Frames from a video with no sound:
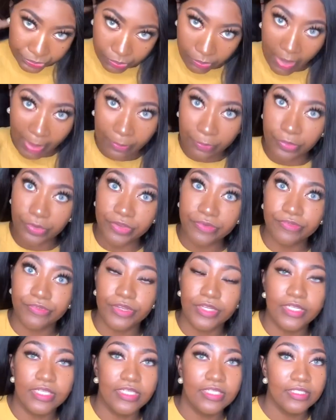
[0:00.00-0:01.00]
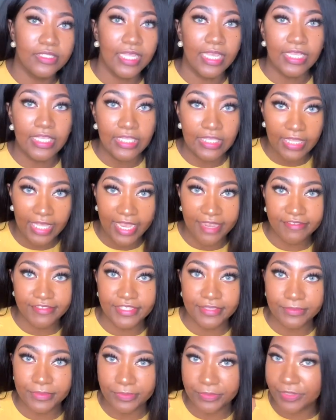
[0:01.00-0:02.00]
my boyfriend, he laughs
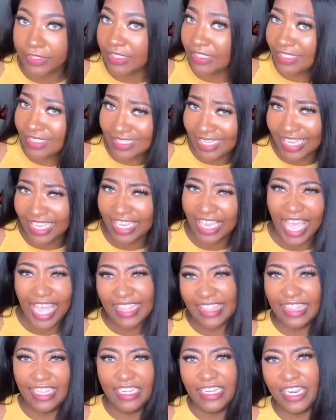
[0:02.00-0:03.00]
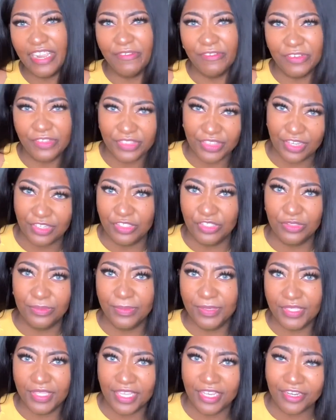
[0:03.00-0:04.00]
at me because he's like, I never thought you'd
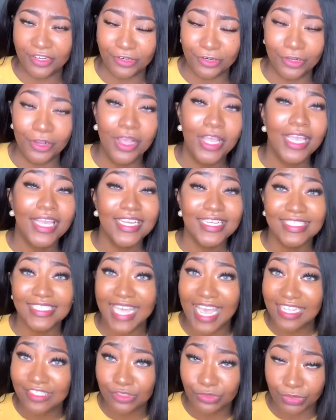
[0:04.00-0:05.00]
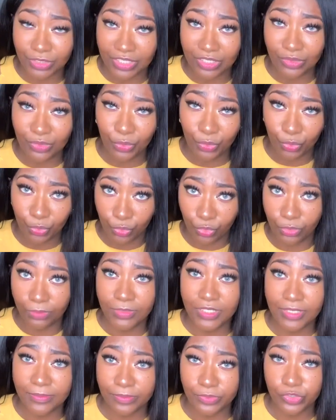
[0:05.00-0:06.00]
be that girl. Because I drink room
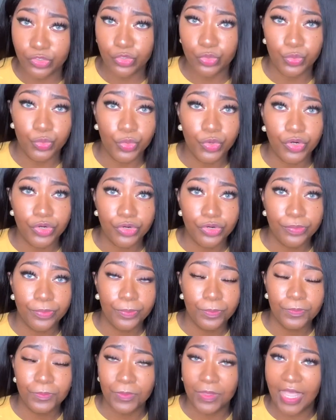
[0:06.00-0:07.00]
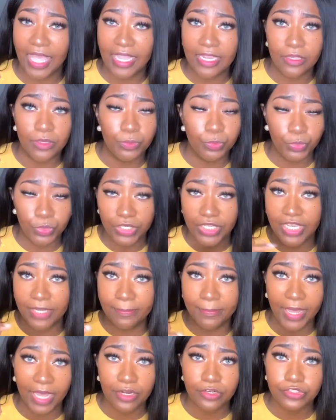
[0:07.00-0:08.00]
temperature water. Like, we
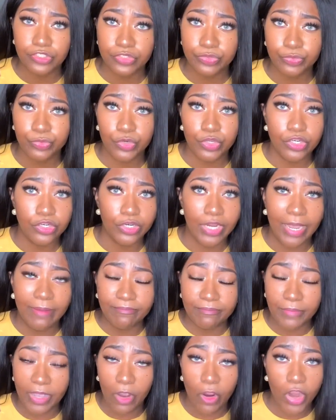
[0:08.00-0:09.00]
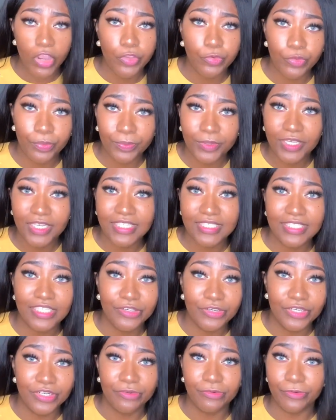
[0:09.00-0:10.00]
get bottles of water. I'm arguing because
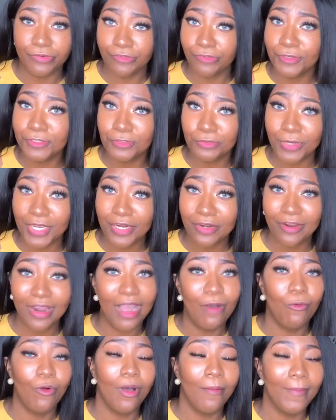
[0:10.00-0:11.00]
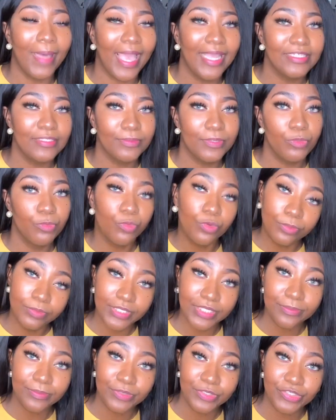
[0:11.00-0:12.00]
they're in the refrigerator. I want mine to be room
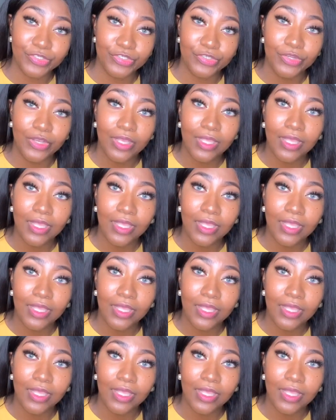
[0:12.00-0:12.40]
temperature.